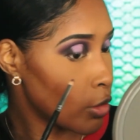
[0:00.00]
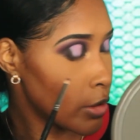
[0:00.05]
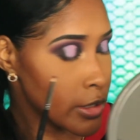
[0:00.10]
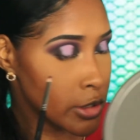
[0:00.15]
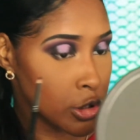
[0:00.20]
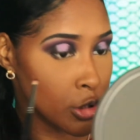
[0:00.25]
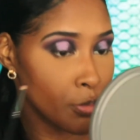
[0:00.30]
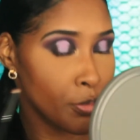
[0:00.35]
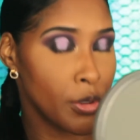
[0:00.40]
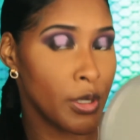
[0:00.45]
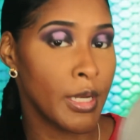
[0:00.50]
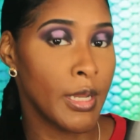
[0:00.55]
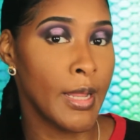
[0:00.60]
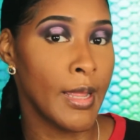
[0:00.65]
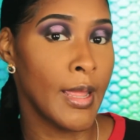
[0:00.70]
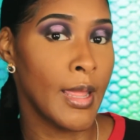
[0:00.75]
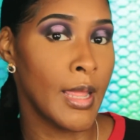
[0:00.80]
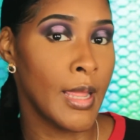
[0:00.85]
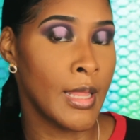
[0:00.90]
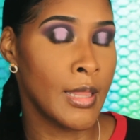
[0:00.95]
going to put
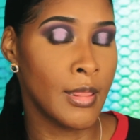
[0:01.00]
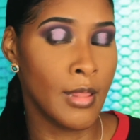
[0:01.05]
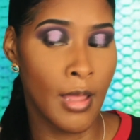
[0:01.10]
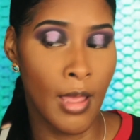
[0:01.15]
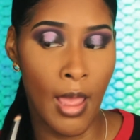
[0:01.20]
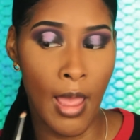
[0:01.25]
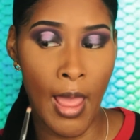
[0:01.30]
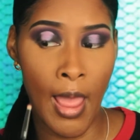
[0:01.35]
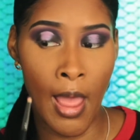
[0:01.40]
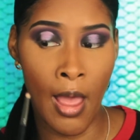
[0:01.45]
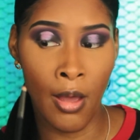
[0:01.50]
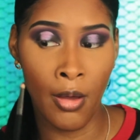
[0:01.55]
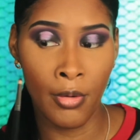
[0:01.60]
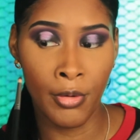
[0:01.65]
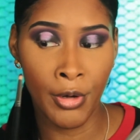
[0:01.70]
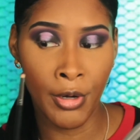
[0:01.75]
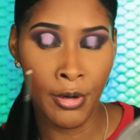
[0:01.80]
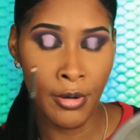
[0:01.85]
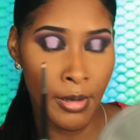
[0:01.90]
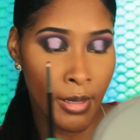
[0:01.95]
it in the
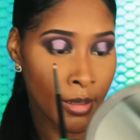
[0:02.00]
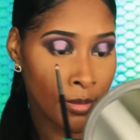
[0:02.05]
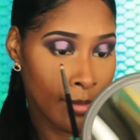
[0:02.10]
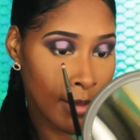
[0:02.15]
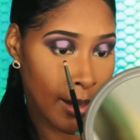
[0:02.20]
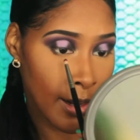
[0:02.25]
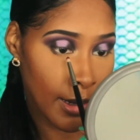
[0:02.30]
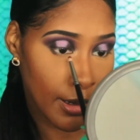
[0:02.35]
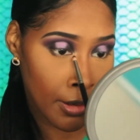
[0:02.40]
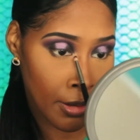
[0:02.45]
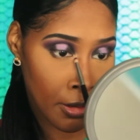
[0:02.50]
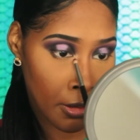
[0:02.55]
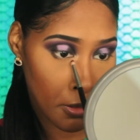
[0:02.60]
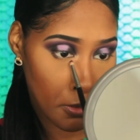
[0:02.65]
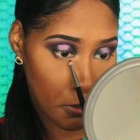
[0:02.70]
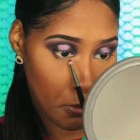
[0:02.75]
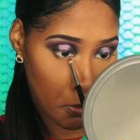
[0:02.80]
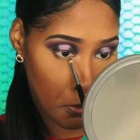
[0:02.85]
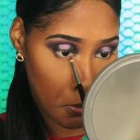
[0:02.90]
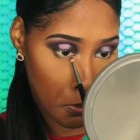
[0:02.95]
outer and the
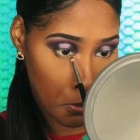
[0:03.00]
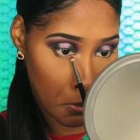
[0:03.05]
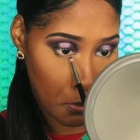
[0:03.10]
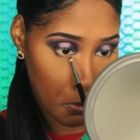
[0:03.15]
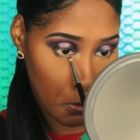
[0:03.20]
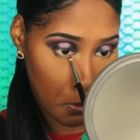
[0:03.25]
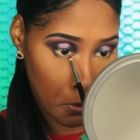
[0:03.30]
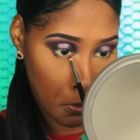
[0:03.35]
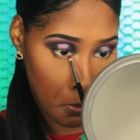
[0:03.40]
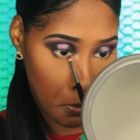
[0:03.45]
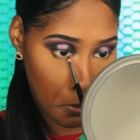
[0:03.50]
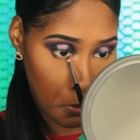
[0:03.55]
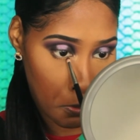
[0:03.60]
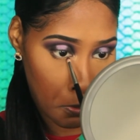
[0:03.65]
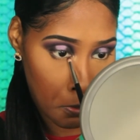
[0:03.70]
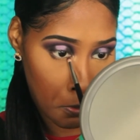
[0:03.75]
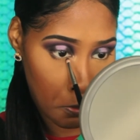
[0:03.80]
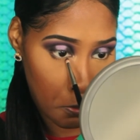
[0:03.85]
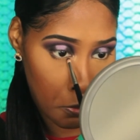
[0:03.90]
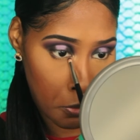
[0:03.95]
inner
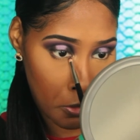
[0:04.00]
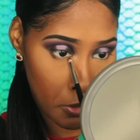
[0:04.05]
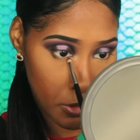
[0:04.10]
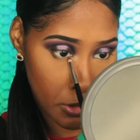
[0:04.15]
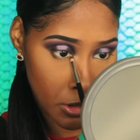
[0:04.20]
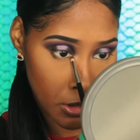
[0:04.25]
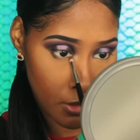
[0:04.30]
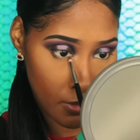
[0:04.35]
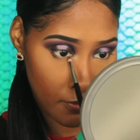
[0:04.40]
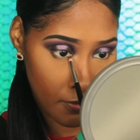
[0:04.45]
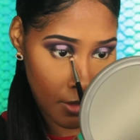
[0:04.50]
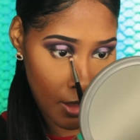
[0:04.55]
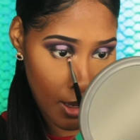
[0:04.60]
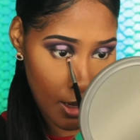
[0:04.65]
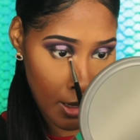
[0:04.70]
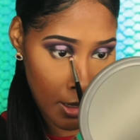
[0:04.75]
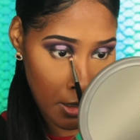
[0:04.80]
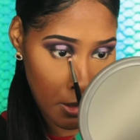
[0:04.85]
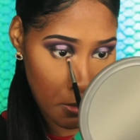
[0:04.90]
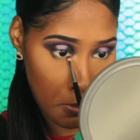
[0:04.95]
portion of the
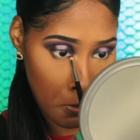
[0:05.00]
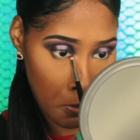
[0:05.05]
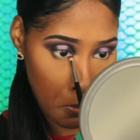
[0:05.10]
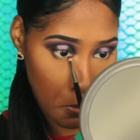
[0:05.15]
eye.